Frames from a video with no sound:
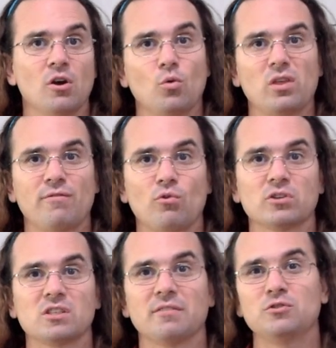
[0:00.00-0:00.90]
with a
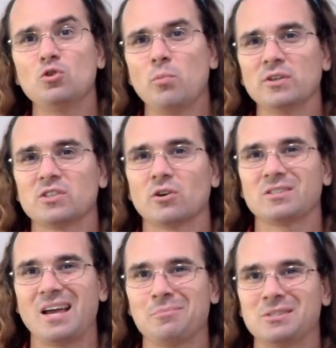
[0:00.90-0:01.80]
force of 2.0
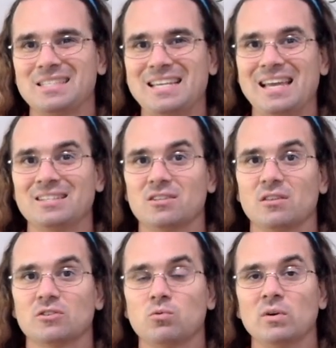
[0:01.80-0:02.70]
times 10 to
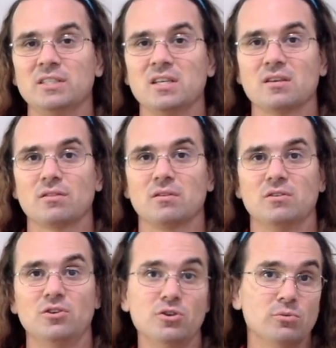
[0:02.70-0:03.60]
the 20th
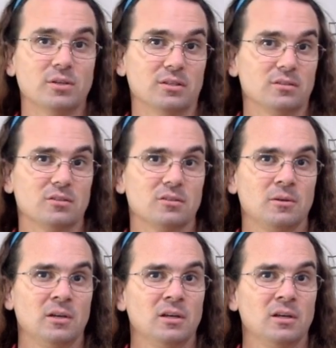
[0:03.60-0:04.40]
newtons.